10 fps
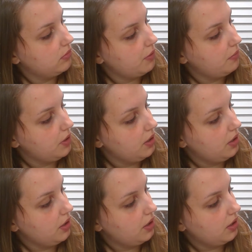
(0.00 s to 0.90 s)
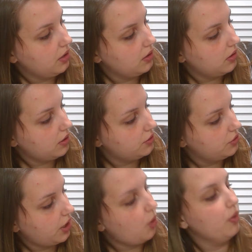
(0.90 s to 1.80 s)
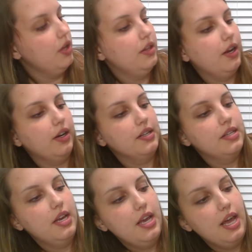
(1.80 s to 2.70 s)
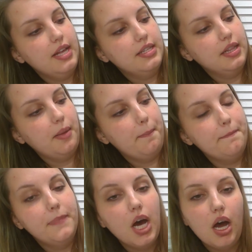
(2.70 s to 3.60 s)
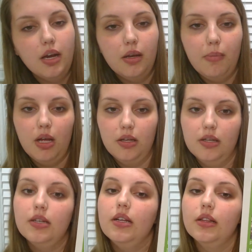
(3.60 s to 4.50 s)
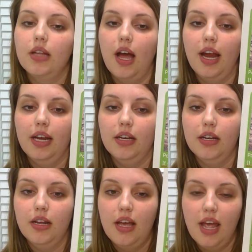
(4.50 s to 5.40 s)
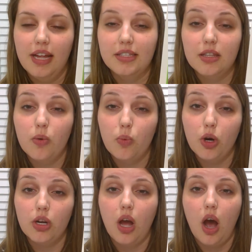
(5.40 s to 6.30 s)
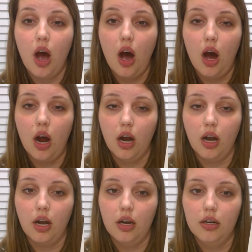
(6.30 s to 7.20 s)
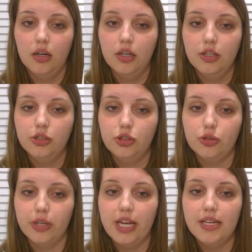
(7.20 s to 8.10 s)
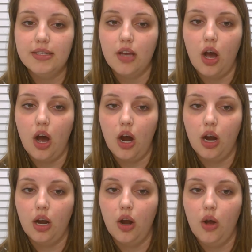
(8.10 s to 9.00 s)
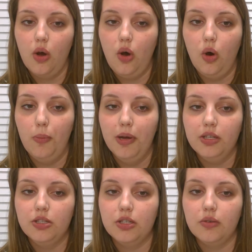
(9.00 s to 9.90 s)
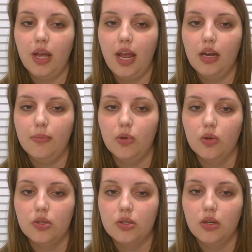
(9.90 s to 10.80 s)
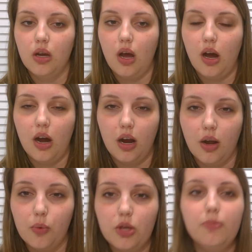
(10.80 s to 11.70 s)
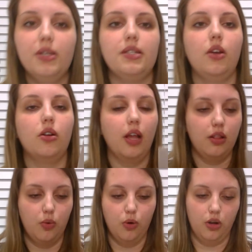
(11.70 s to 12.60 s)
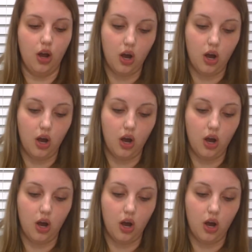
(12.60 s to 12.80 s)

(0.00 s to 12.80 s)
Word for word: let me lost track. Oh, there it is. It's in the bottom line. It's the word are. Trees are home to animals. Are. Will you please underline the word